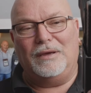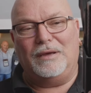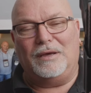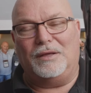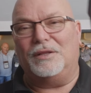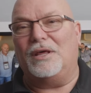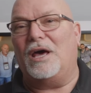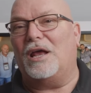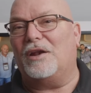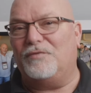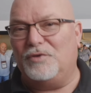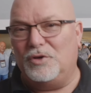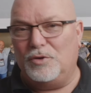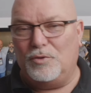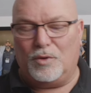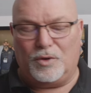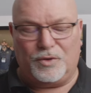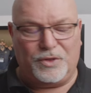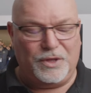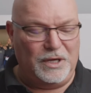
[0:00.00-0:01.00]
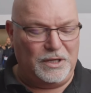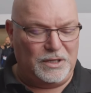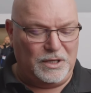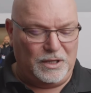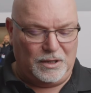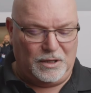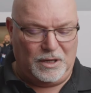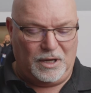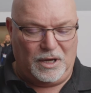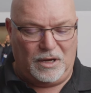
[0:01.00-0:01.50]
A lot of you are
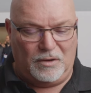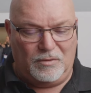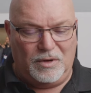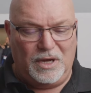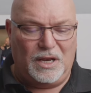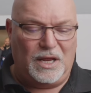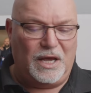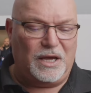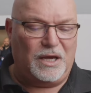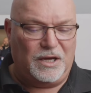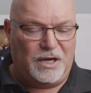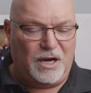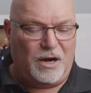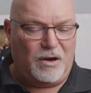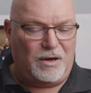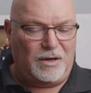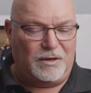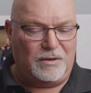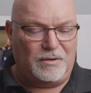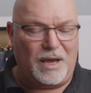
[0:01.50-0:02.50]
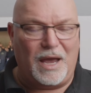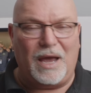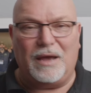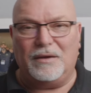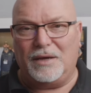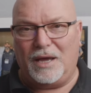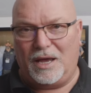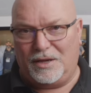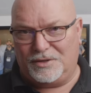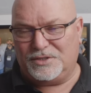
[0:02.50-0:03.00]
thinking, uh, well, I can carry
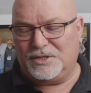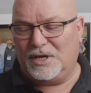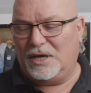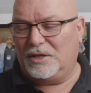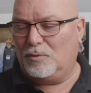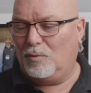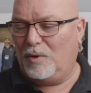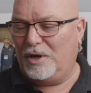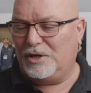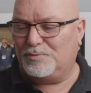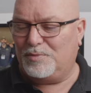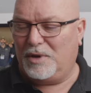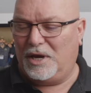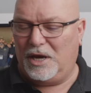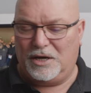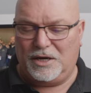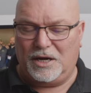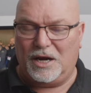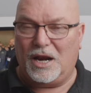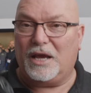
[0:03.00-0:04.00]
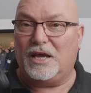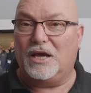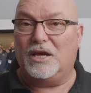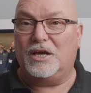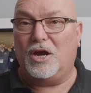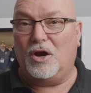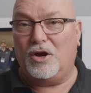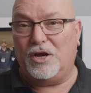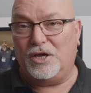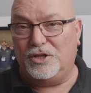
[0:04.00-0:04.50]
outside the waistband and I can
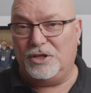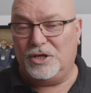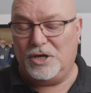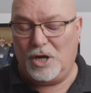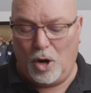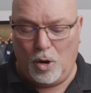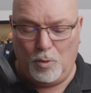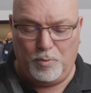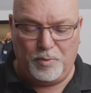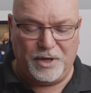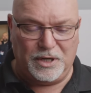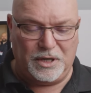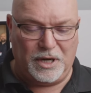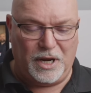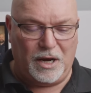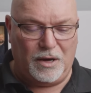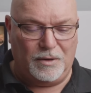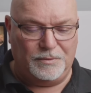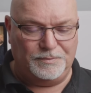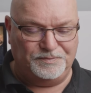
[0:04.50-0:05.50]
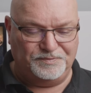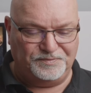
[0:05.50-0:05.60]
carry in the open now.